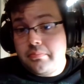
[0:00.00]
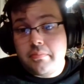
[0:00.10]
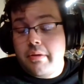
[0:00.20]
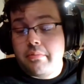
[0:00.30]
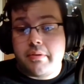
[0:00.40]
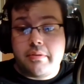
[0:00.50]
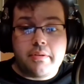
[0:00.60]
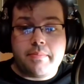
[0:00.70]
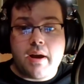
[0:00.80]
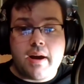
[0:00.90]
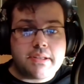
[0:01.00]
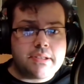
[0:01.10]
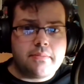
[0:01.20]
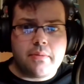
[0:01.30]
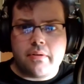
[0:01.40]
you know could be
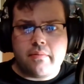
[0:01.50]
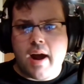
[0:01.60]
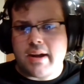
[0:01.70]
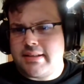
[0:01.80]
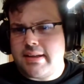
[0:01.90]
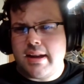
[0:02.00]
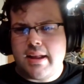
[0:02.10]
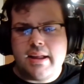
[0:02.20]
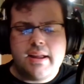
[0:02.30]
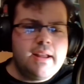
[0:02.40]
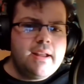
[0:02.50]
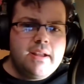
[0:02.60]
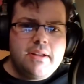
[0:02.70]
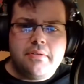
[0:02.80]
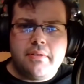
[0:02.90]
awesome, or Rocksteady
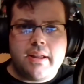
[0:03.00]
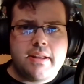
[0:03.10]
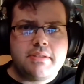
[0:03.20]
doing it.